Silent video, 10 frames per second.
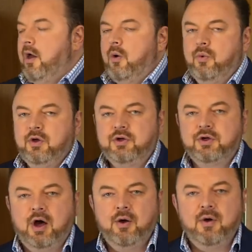
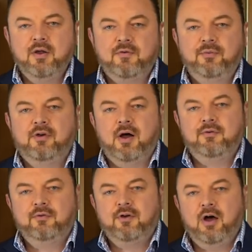which I run from
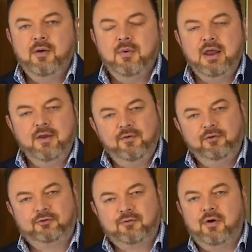time to time. And if
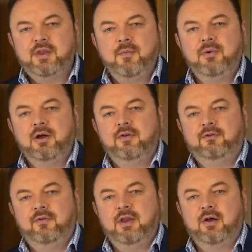you scroll down below
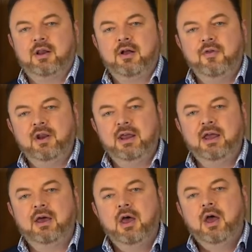this video, click on the
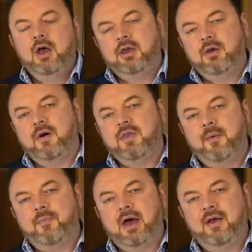link, you end
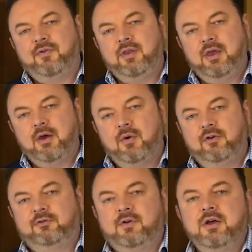up at the
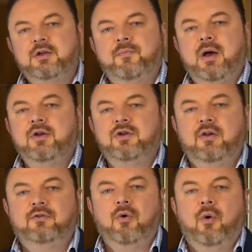registration page. It
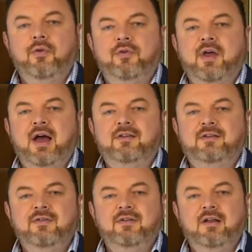gives you all the dates
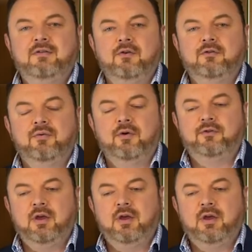and details of what's